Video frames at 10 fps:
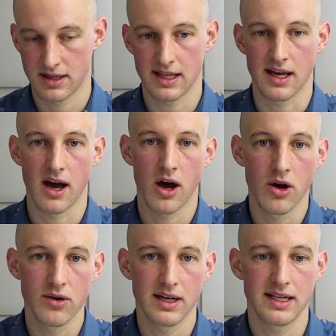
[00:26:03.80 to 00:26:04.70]
The
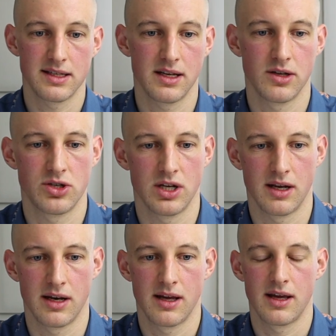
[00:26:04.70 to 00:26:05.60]
only
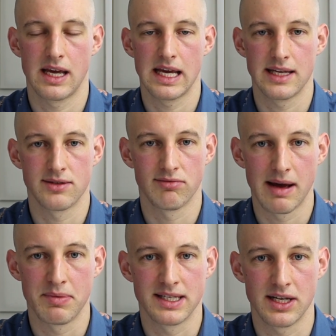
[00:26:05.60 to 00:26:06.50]
solution is
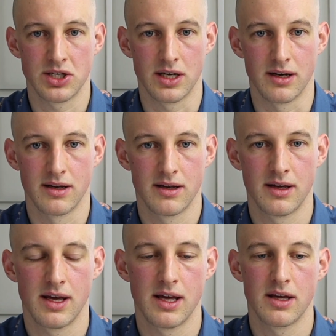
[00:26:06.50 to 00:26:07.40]
repetition.
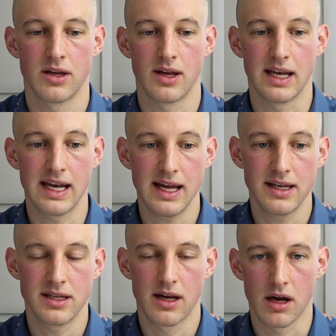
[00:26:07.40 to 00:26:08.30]
You
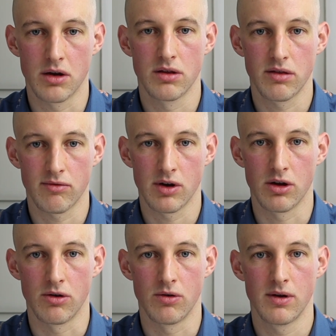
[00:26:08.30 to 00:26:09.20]
need to go
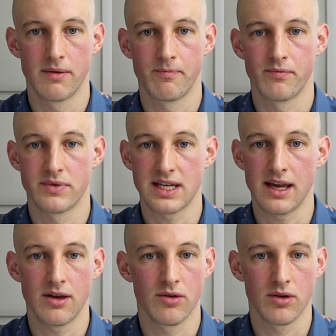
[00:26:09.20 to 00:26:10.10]
through, say
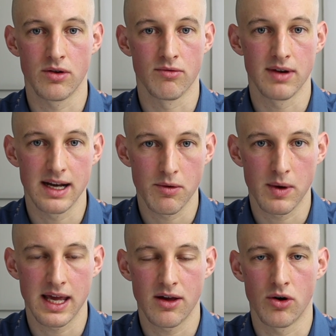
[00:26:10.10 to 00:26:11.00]
you're really
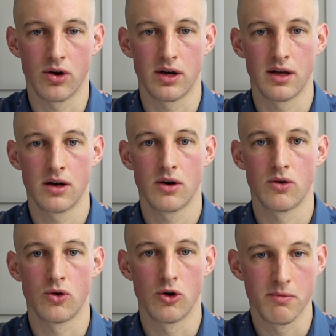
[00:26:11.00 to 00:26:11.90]
weak on
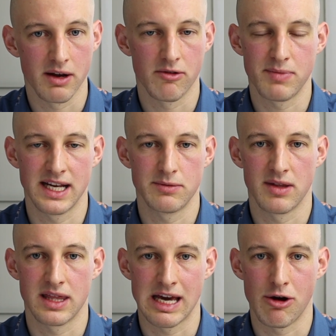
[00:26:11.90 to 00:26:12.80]
hormone
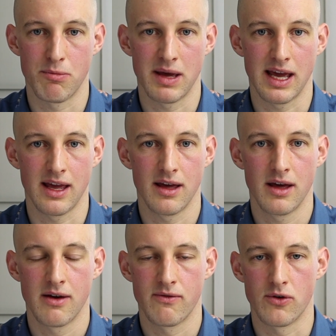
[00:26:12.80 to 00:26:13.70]
replacement therapy
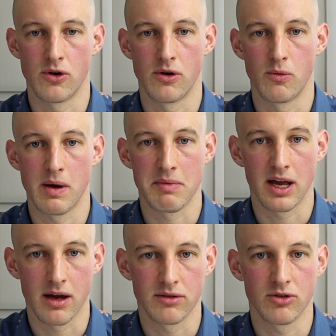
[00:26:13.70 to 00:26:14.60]
for women
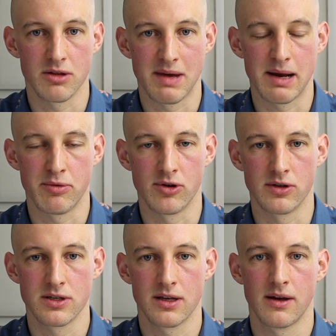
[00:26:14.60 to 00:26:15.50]
going through the
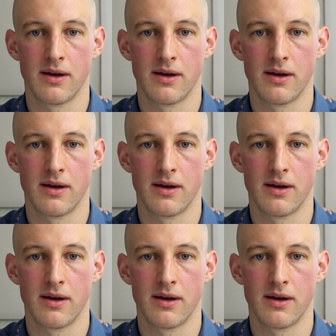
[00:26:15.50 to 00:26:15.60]
menopause,